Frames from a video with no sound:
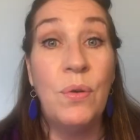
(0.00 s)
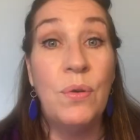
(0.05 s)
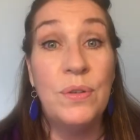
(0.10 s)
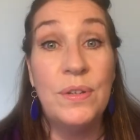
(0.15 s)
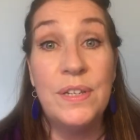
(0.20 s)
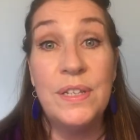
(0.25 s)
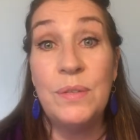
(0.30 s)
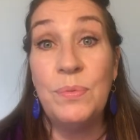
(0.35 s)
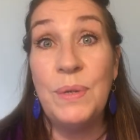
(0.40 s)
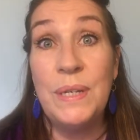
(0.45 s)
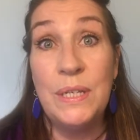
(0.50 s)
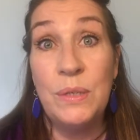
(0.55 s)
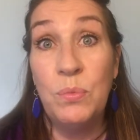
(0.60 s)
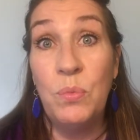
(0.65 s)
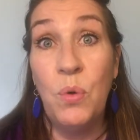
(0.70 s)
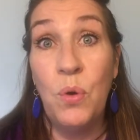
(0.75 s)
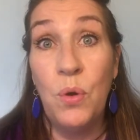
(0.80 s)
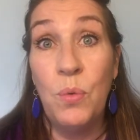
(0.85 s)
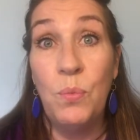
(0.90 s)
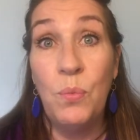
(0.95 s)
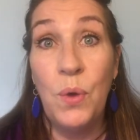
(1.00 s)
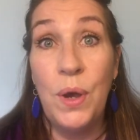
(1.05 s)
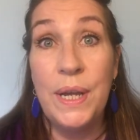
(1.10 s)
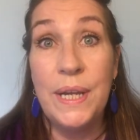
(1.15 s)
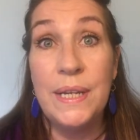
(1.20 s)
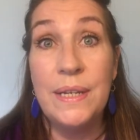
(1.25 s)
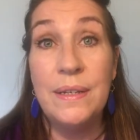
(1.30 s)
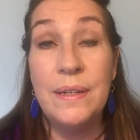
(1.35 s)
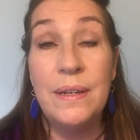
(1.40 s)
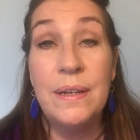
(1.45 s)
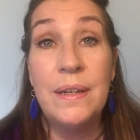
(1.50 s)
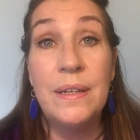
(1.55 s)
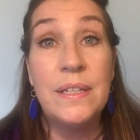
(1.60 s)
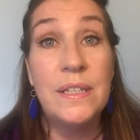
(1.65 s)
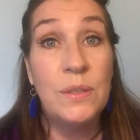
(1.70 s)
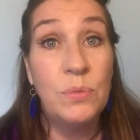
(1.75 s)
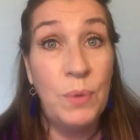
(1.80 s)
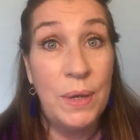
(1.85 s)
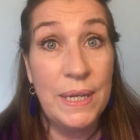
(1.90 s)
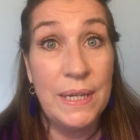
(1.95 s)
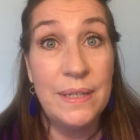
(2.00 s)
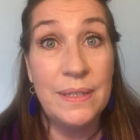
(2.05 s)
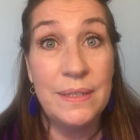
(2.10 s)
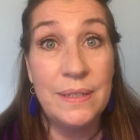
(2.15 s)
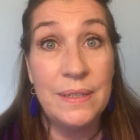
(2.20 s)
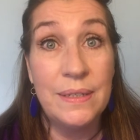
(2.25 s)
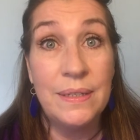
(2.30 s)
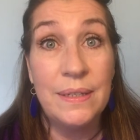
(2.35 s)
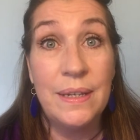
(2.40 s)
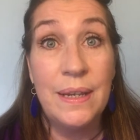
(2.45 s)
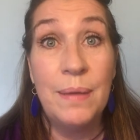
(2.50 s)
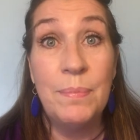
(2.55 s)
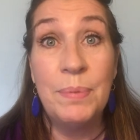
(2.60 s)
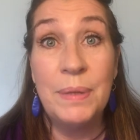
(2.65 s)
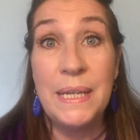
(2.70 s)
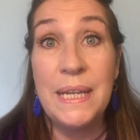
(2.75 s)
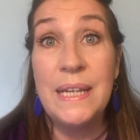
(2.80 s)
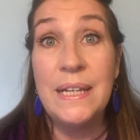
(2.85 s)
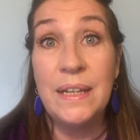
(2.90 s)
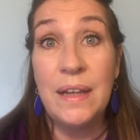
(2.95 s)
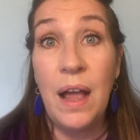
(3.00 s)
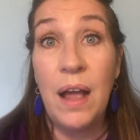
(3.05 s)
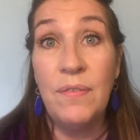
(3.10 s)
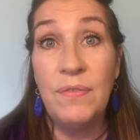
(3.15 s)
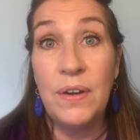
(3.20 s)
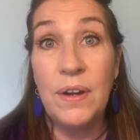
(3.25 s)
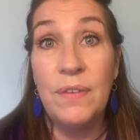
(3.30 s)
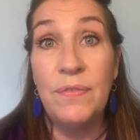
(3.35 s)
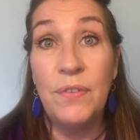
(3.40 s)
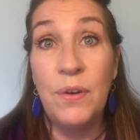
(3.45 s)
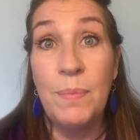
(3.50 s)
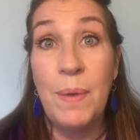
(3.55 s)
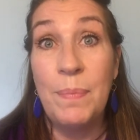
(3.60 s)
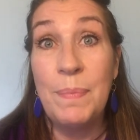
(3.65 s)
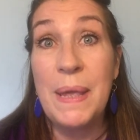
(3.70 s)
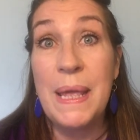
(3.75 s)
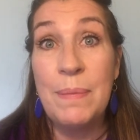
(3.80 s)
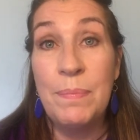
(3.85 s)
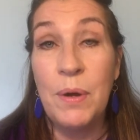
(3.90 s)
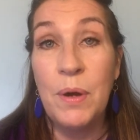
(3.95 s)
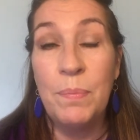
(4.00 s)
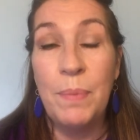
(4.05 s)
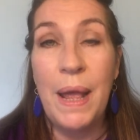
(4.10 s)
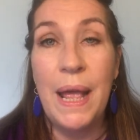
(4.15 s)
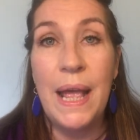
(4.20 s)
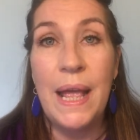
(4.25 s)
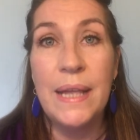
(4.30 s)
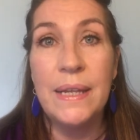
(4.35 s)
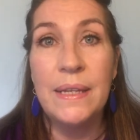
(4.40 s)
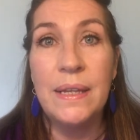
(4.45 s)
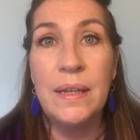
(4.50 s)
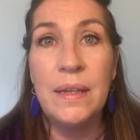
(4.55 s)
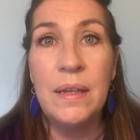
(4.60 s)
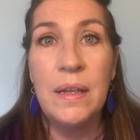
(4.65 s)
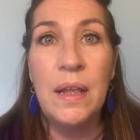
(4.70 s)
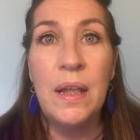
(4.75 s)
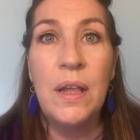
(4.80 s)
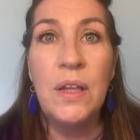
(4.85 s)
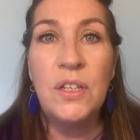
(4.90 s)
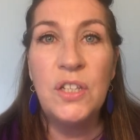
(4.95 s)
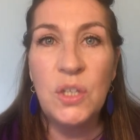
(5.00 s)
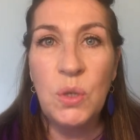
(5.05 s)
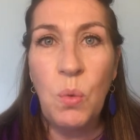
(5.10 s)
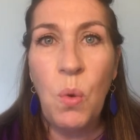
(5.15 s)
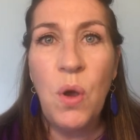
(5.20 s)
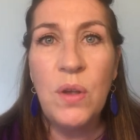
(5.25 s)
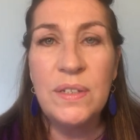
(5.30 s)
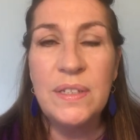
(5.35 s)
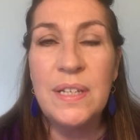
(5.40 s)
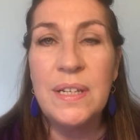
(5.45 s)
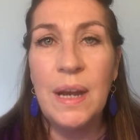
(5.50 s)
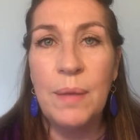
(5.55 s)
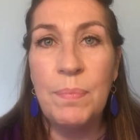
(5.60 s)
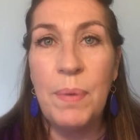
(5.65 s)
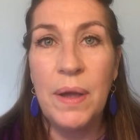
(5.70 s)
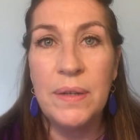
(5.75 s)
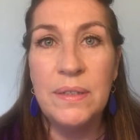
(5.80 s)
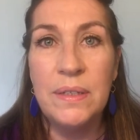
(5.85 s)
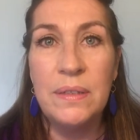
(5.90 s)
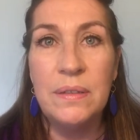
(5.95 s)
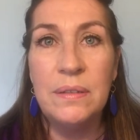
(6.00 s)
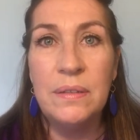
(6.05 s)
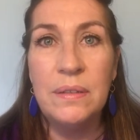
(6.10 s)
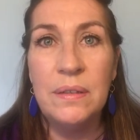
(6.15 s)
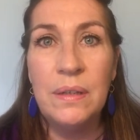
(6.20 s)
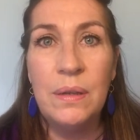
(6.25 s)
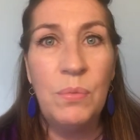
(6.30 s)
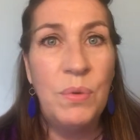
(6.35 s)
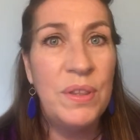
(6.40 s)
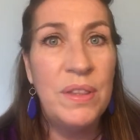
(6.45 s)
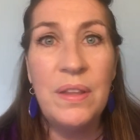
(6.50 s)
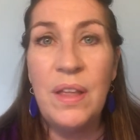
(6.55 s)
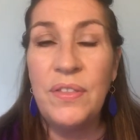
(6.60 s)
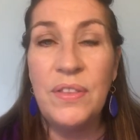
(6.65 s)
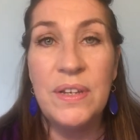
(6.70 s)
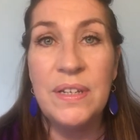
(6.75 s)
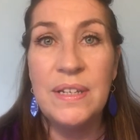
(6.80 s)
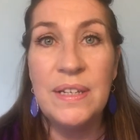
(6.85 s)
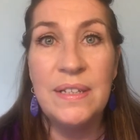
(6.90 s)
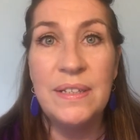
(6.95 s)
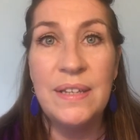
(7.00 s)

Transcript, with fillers: on sweet warm wine, swigged, plain cover from a paper bag, squats in a puddle with nothing to